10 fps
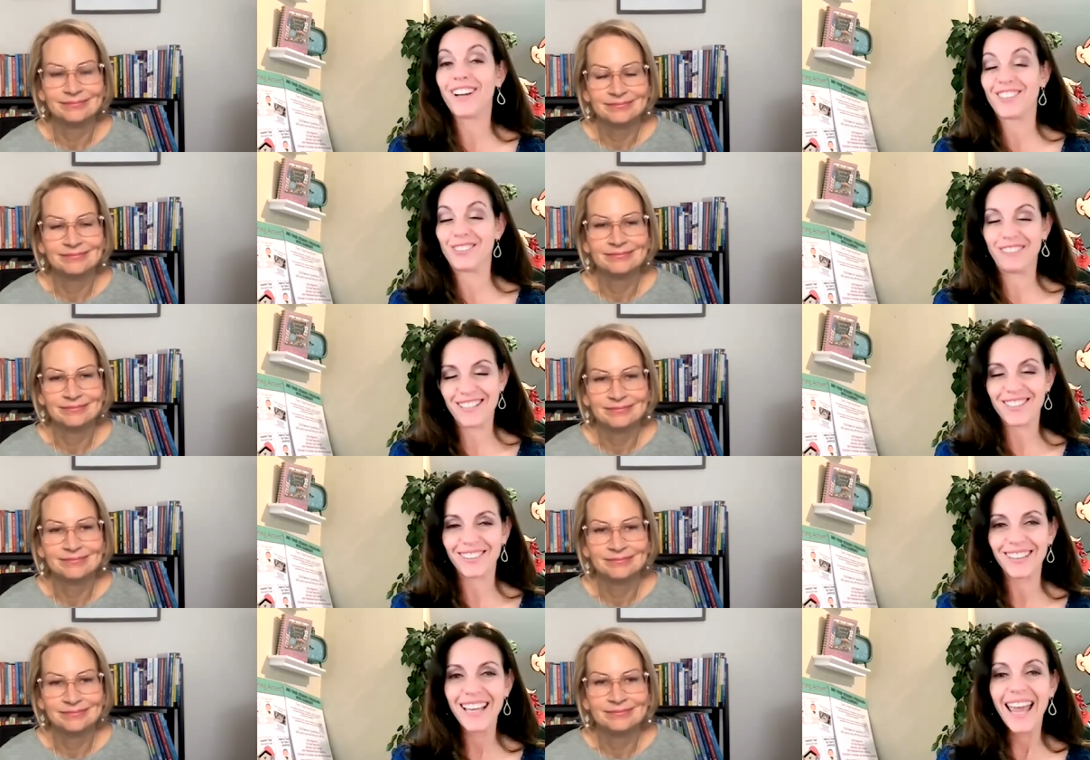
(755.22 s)
Speaker 1: Dr.
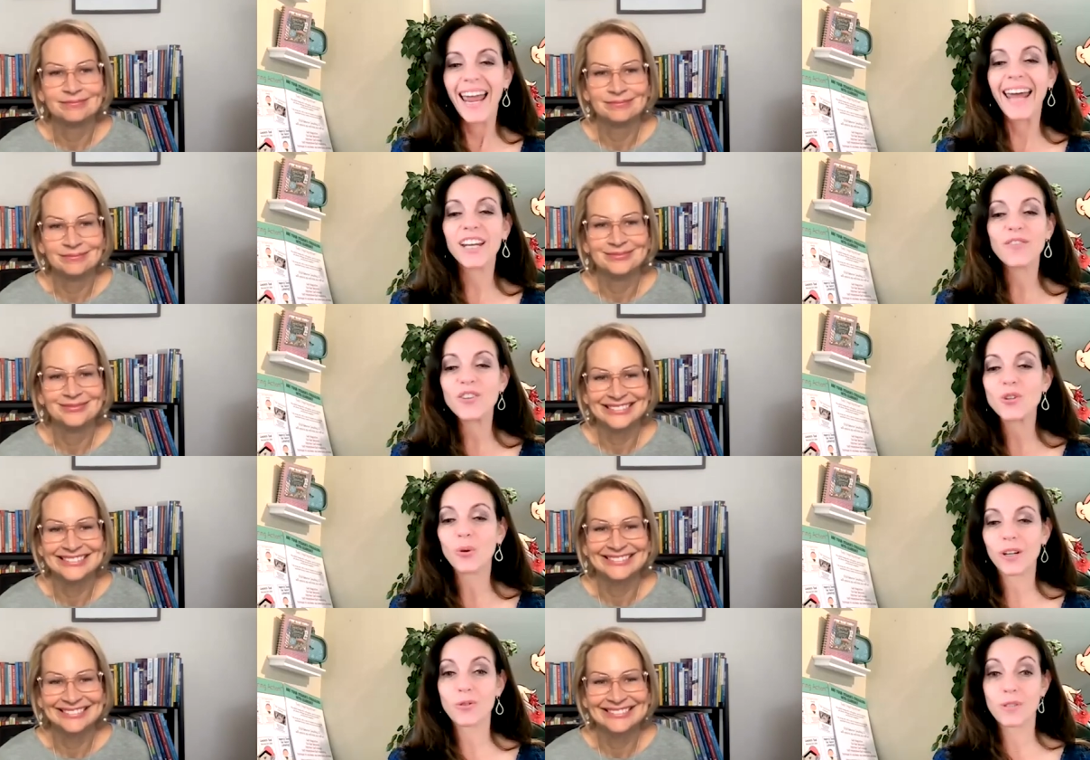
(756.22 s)
Russell. And if you
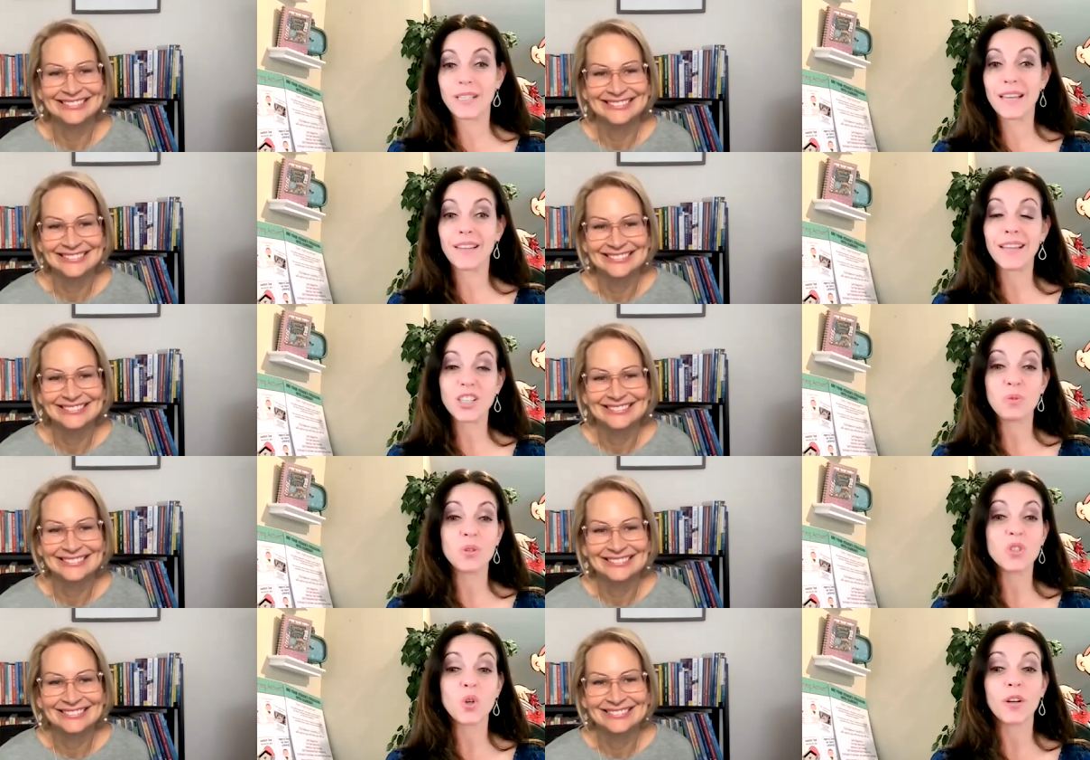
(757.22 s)
don't understand, then that's where
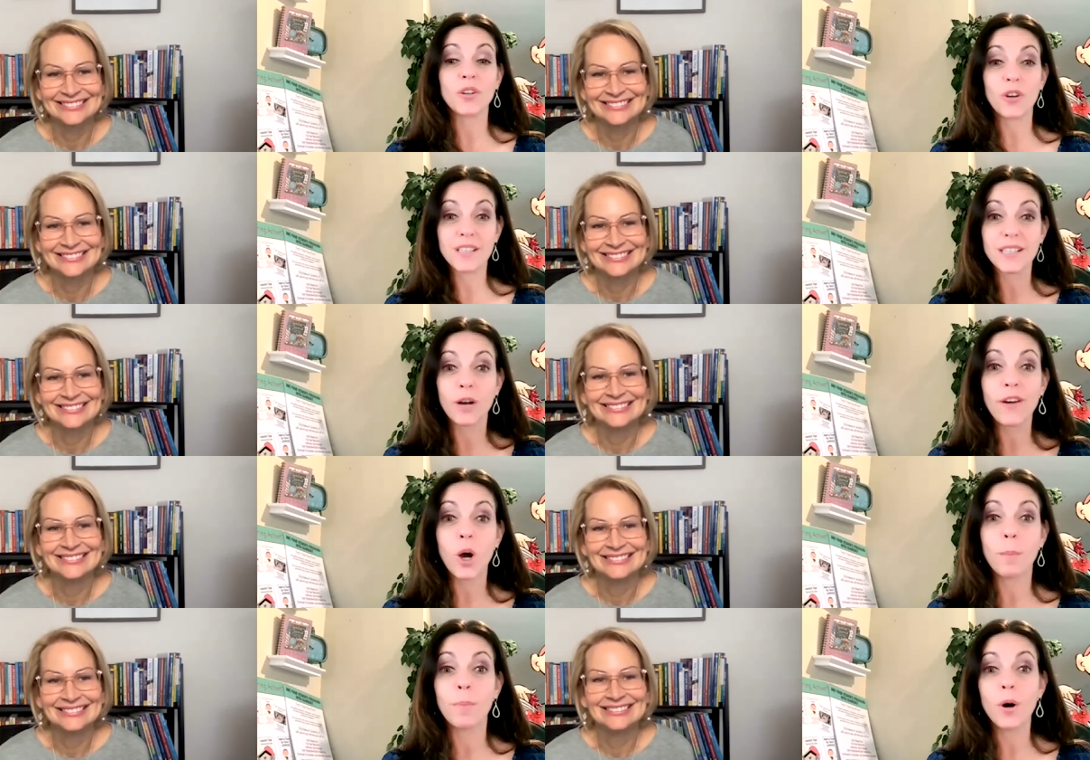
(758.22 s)
you start your
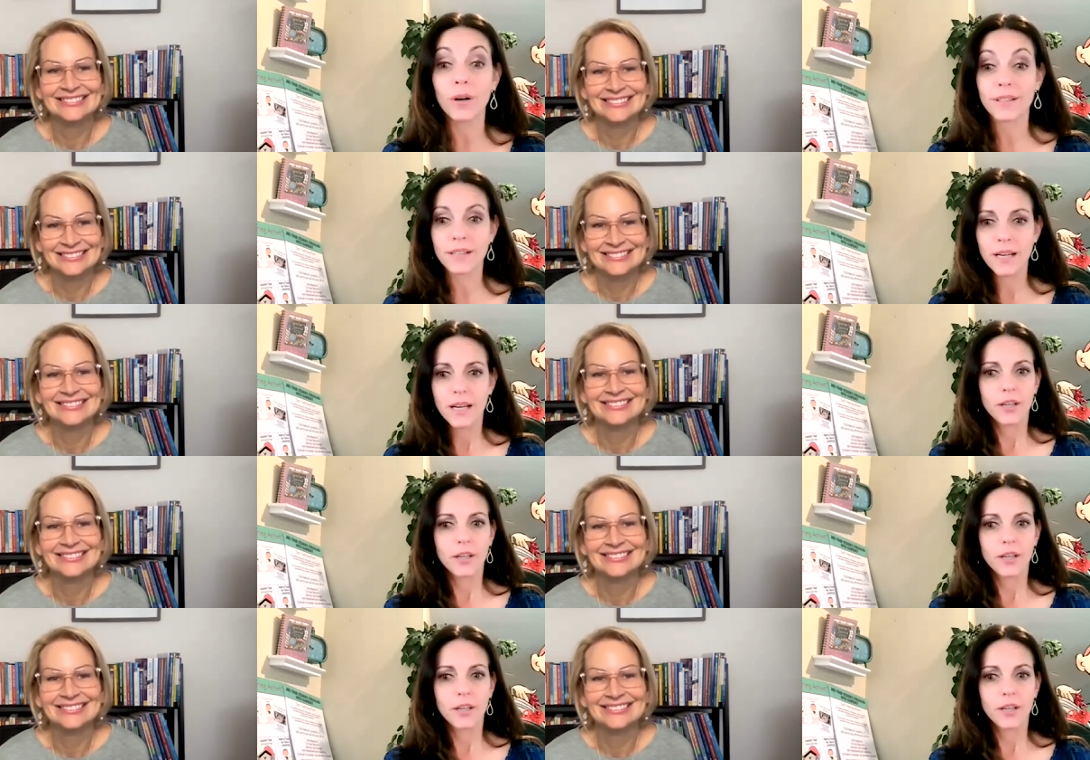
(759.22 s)
self-help books,